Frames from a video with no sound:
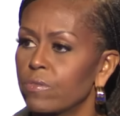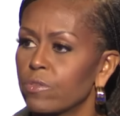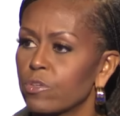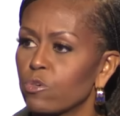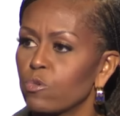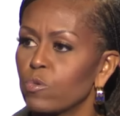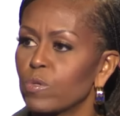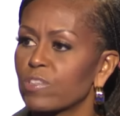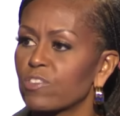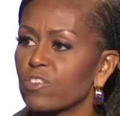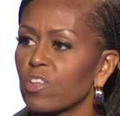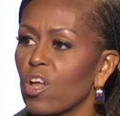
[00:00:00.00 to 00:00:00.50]

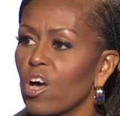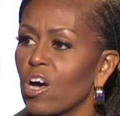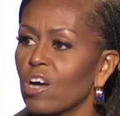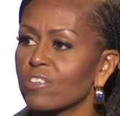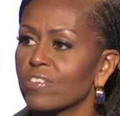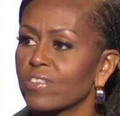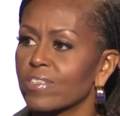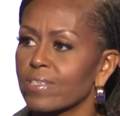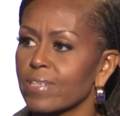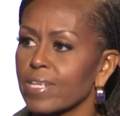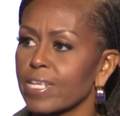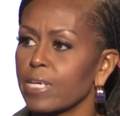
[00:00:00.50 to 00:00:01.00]
who has
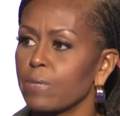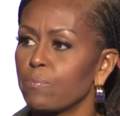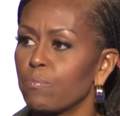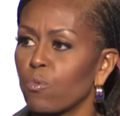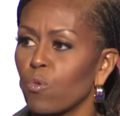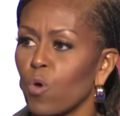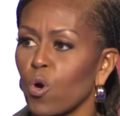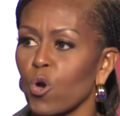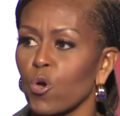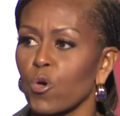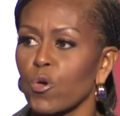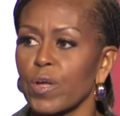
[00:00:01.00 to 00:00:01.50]
lost sleep
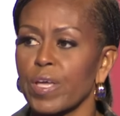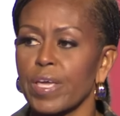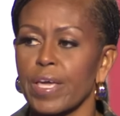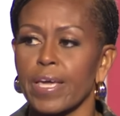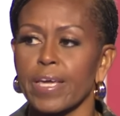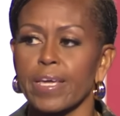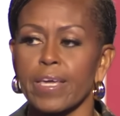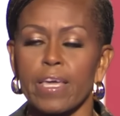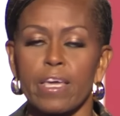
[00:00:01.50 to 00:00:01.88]
worrying